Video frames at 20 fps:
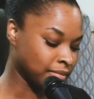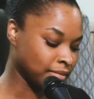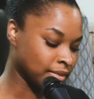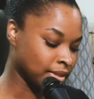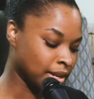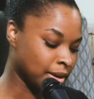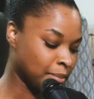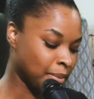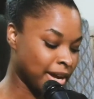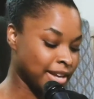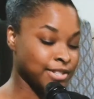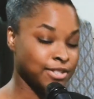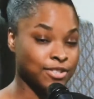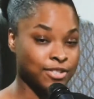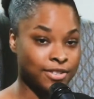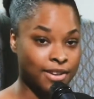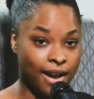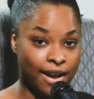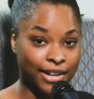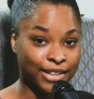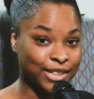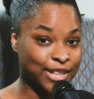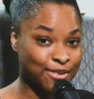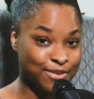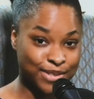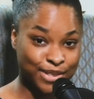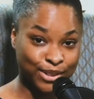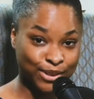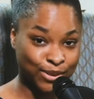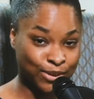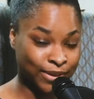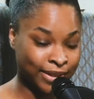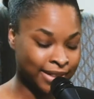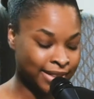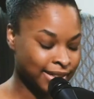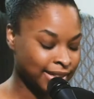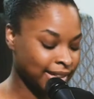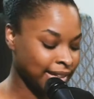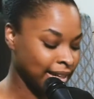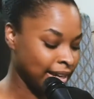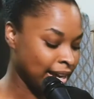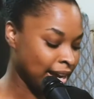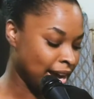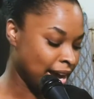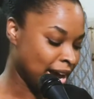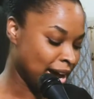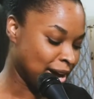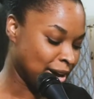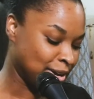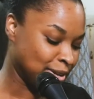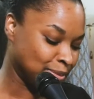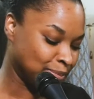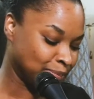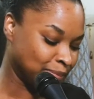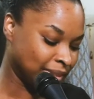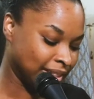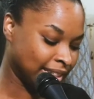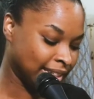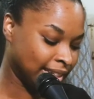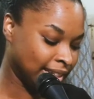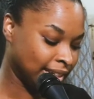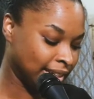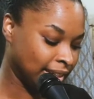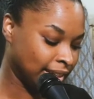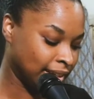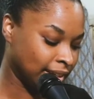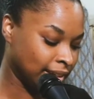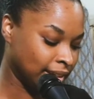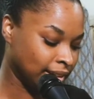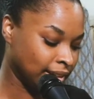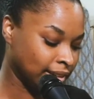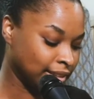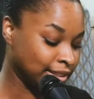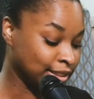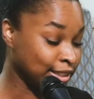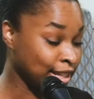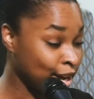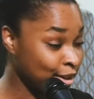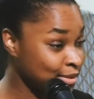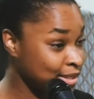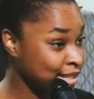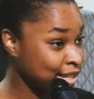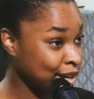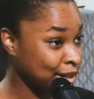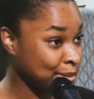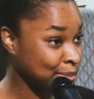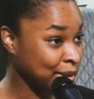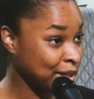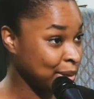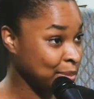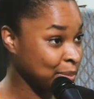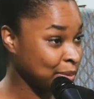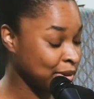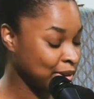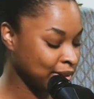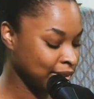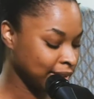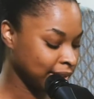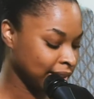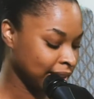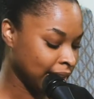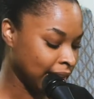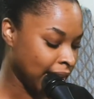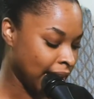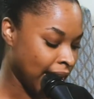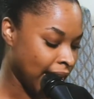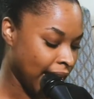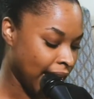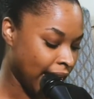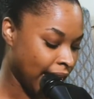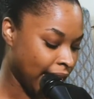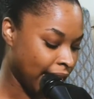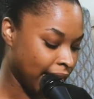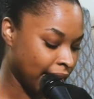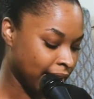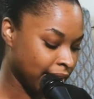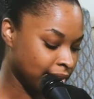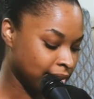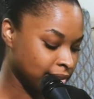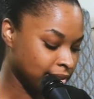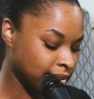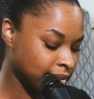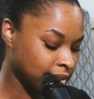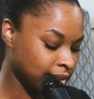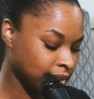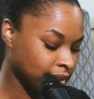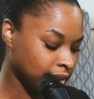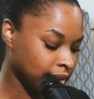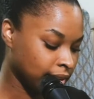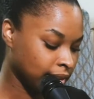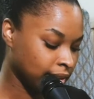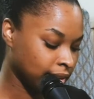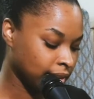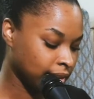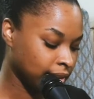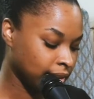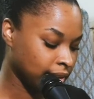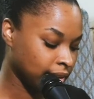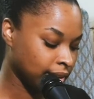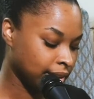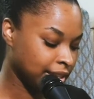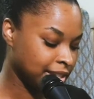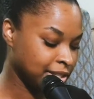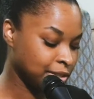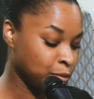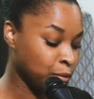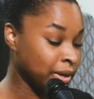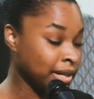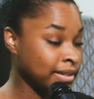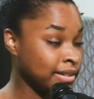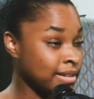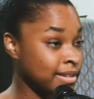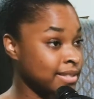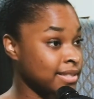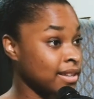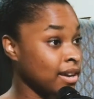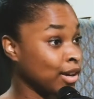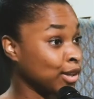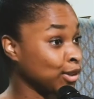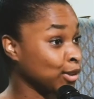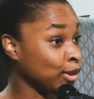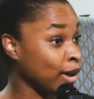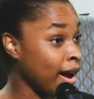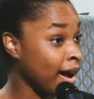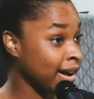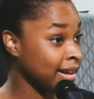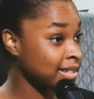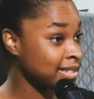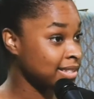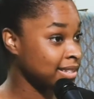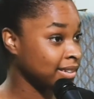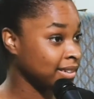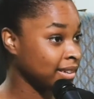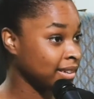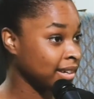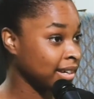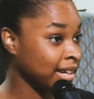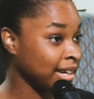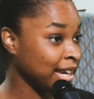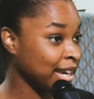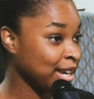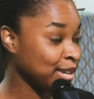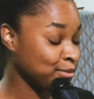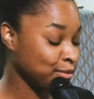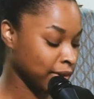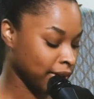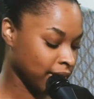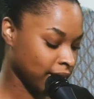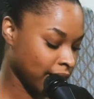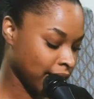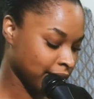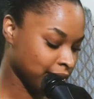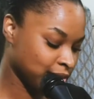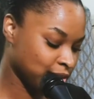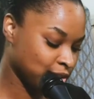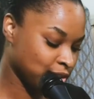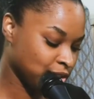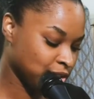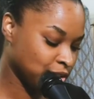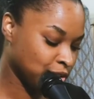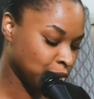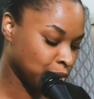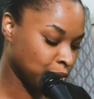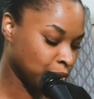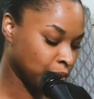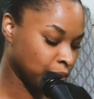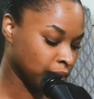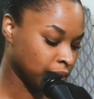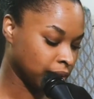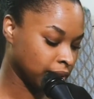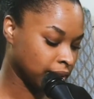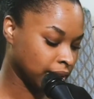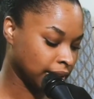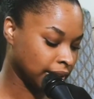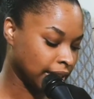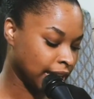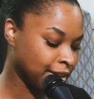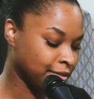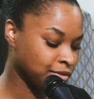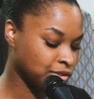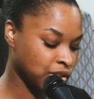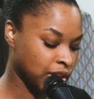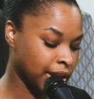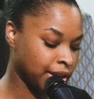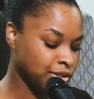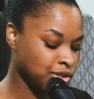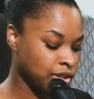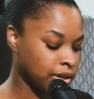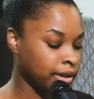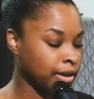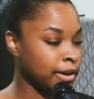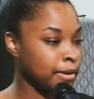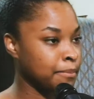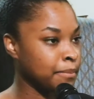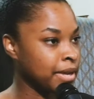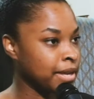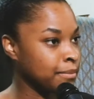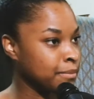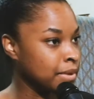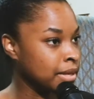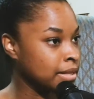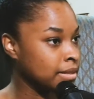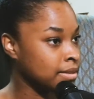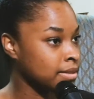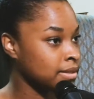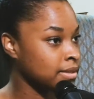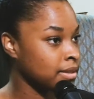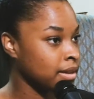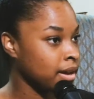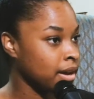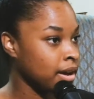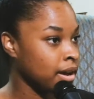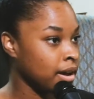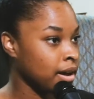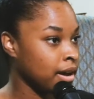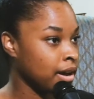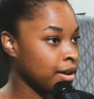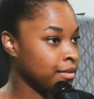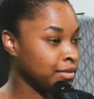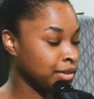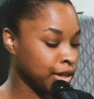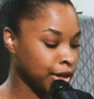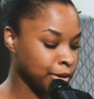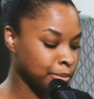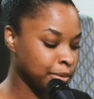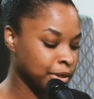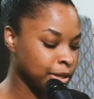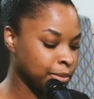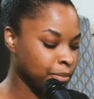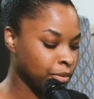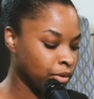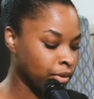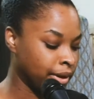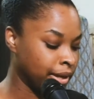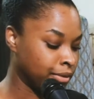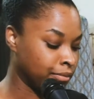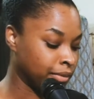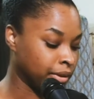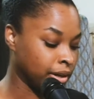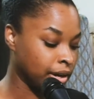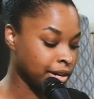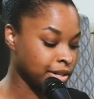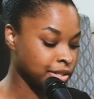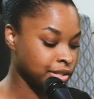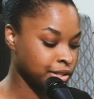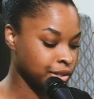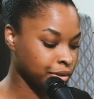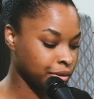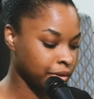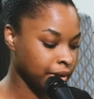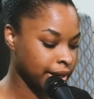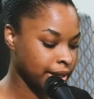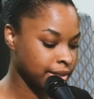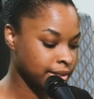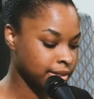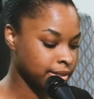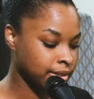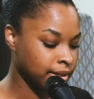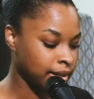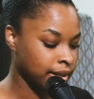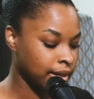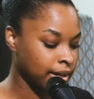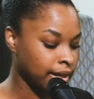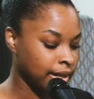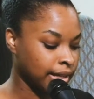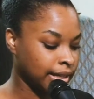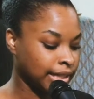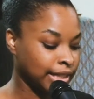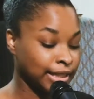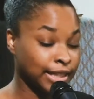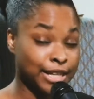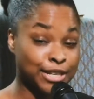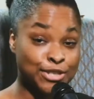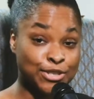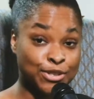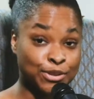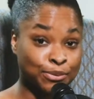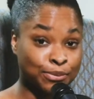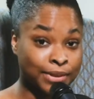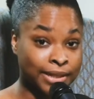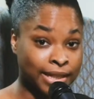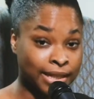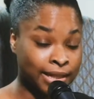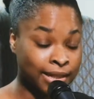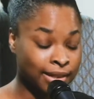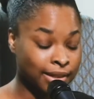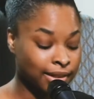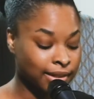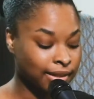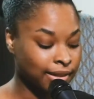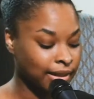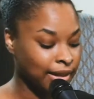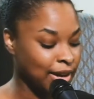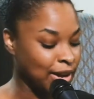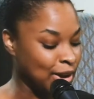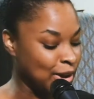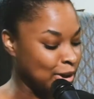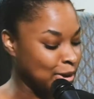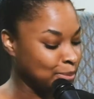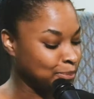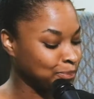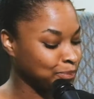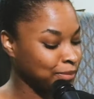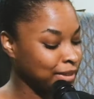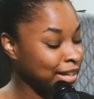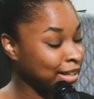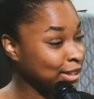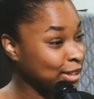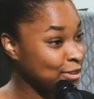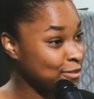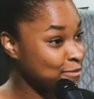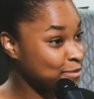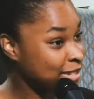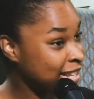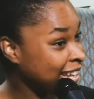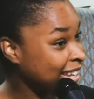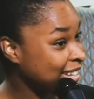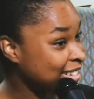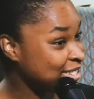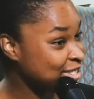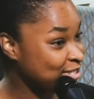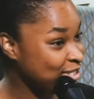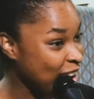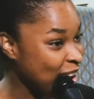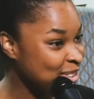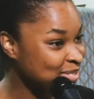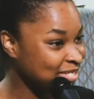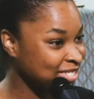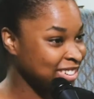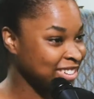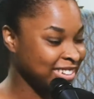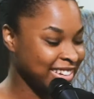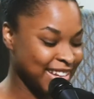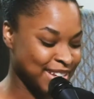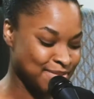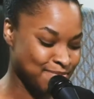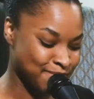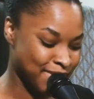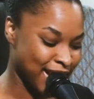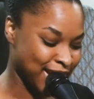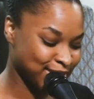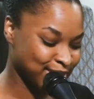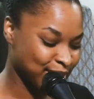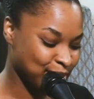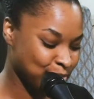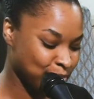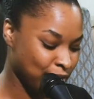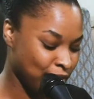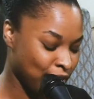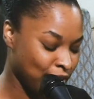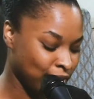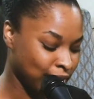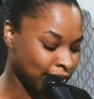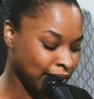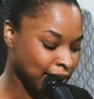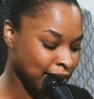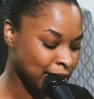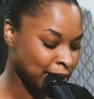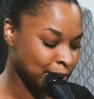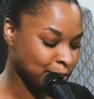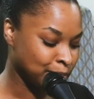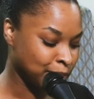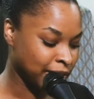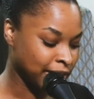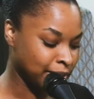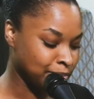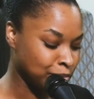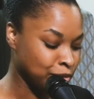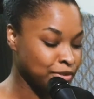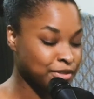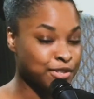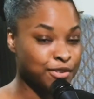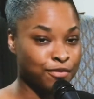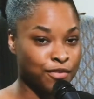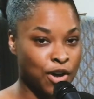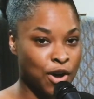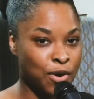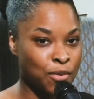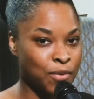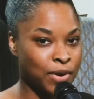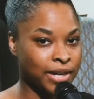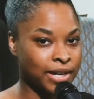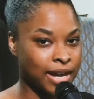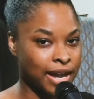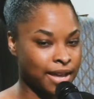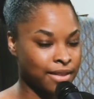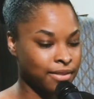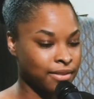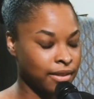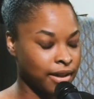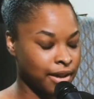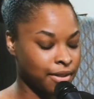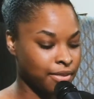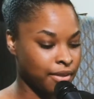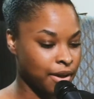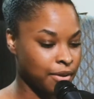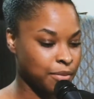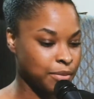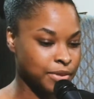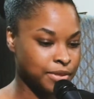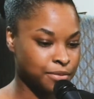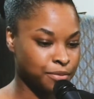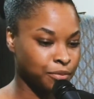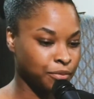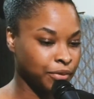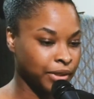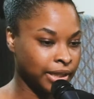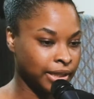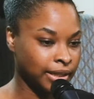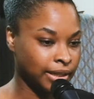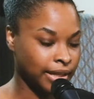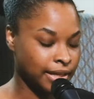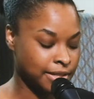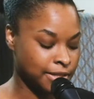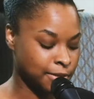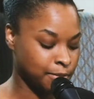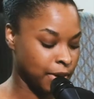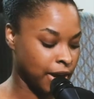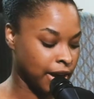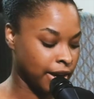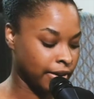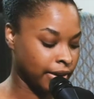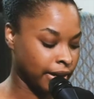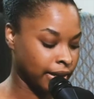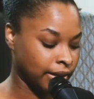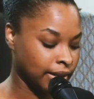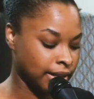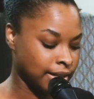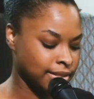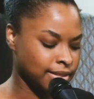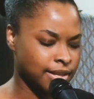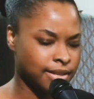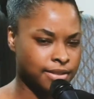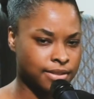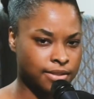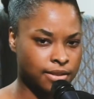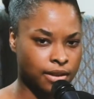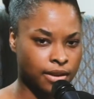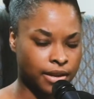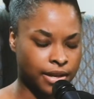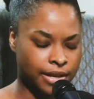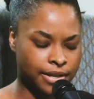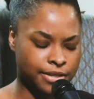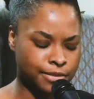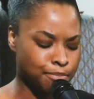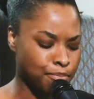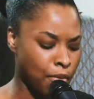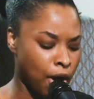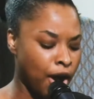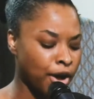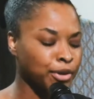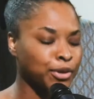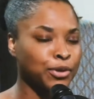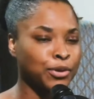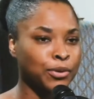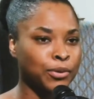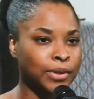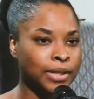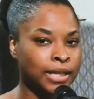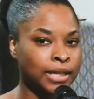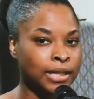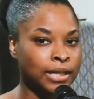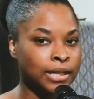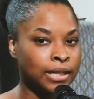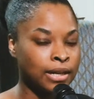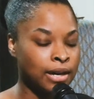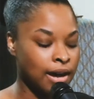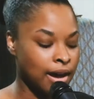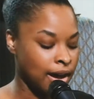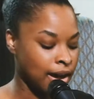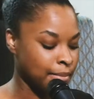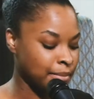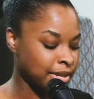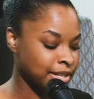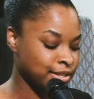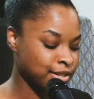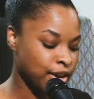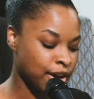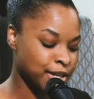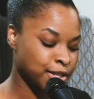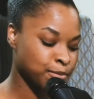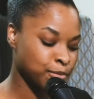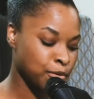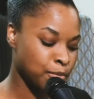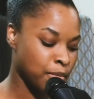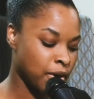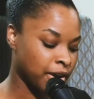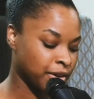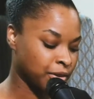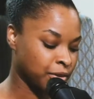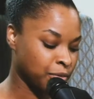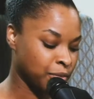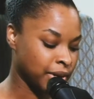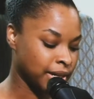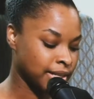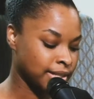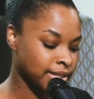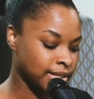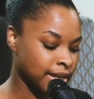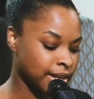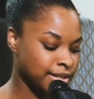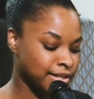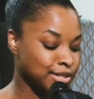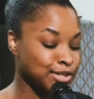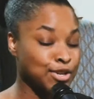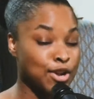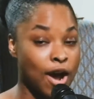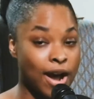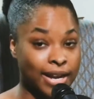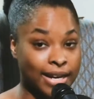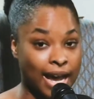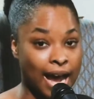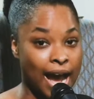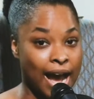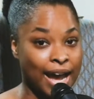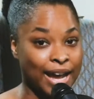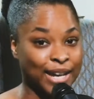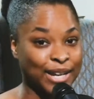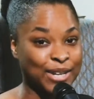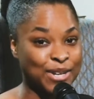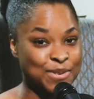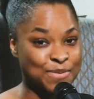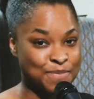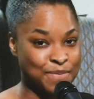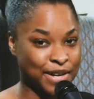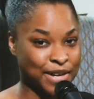Pastor Scott loves the Lord. He loves young people, and he's witnessed a lot in regards to the life-changing commitments of young people in regards to Christ. He likes to read. I love playing Scrabble and basketball, but most of all, what I thought was really inspiring is his motto, his gospel motto, where it says, "Not I, but